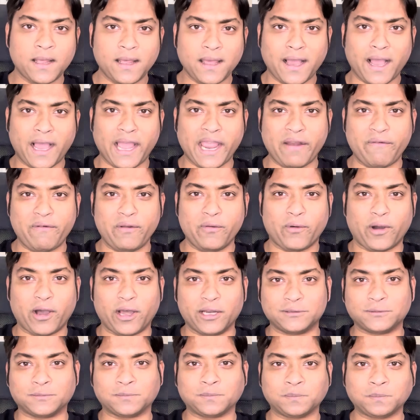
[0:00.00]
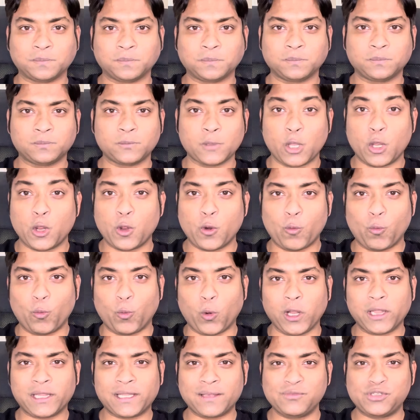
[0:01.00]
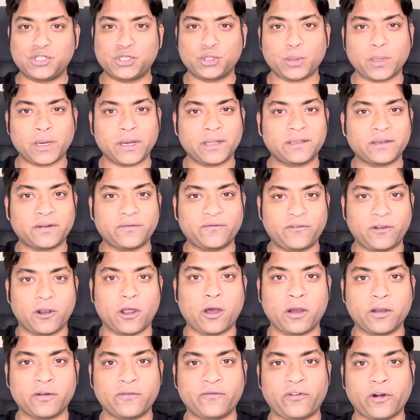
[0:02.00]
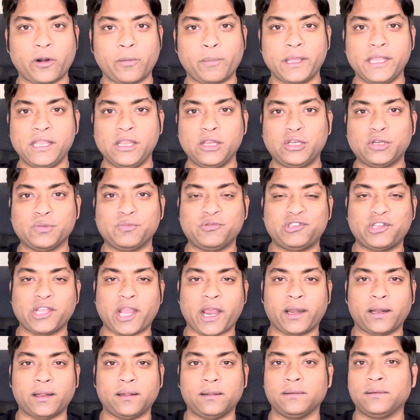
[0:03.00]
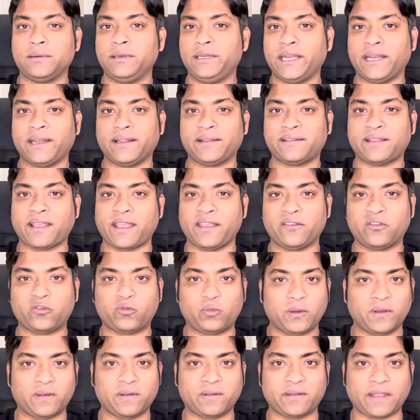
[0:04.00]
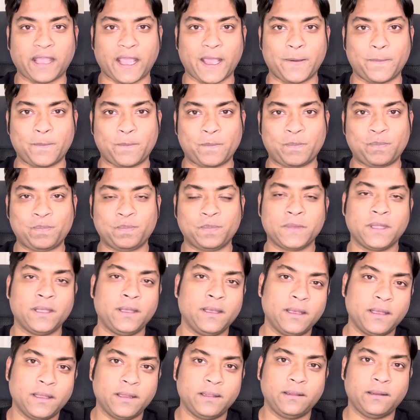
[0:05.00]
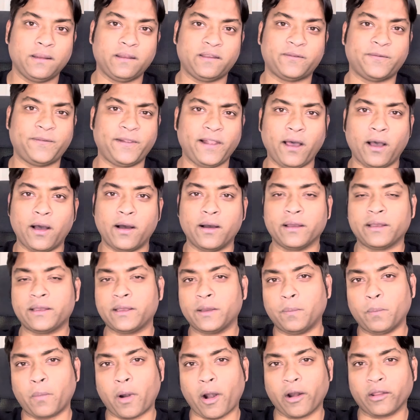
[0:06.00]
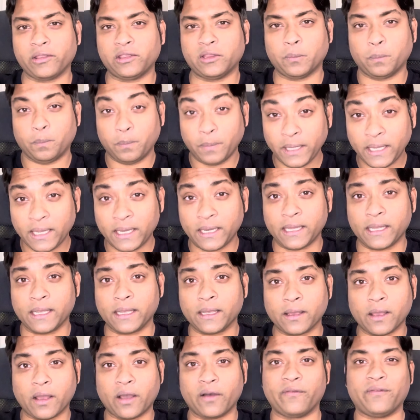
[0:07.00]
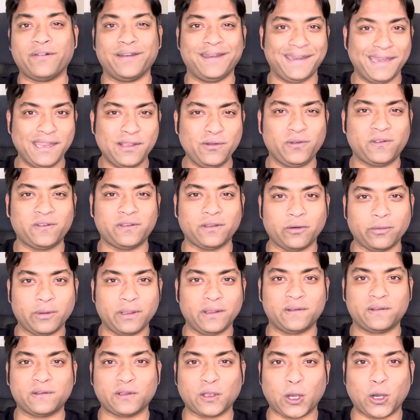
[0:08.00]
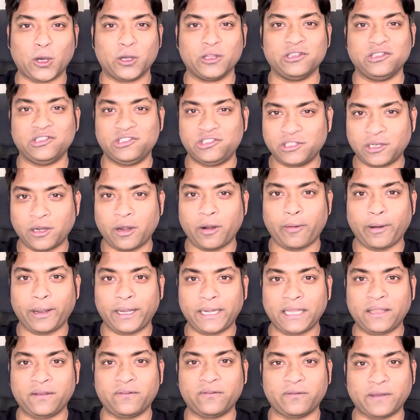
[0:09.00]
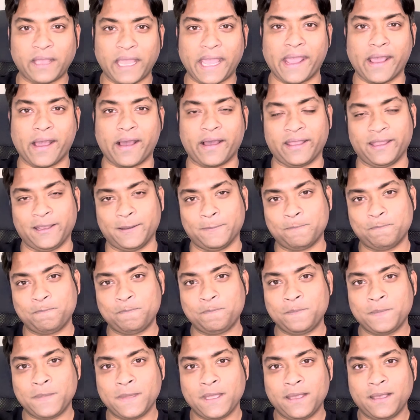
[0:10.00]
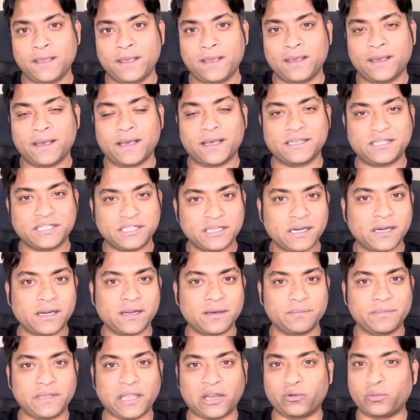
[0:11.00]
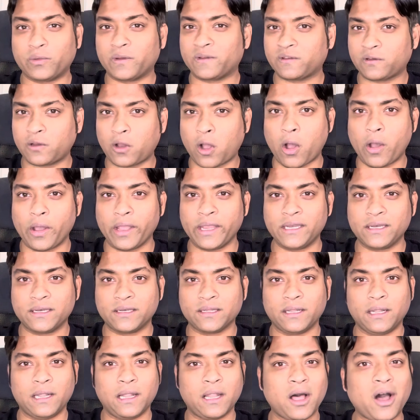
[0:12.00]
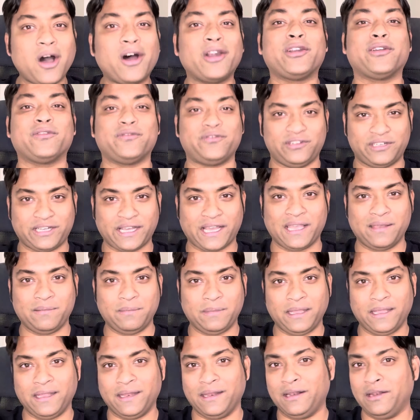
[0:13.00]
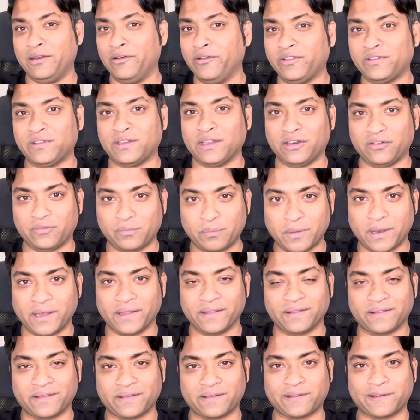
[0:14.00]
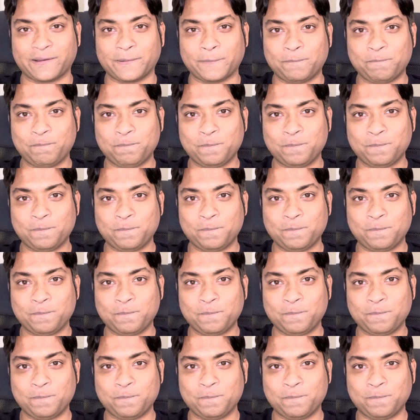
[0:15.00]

Hi everyone, welcome to another vlog for my YouTube channel Data Science with Sam. This vlog marked the beginning of a new series on generative AI, a term that was coined a lot of time in recent months.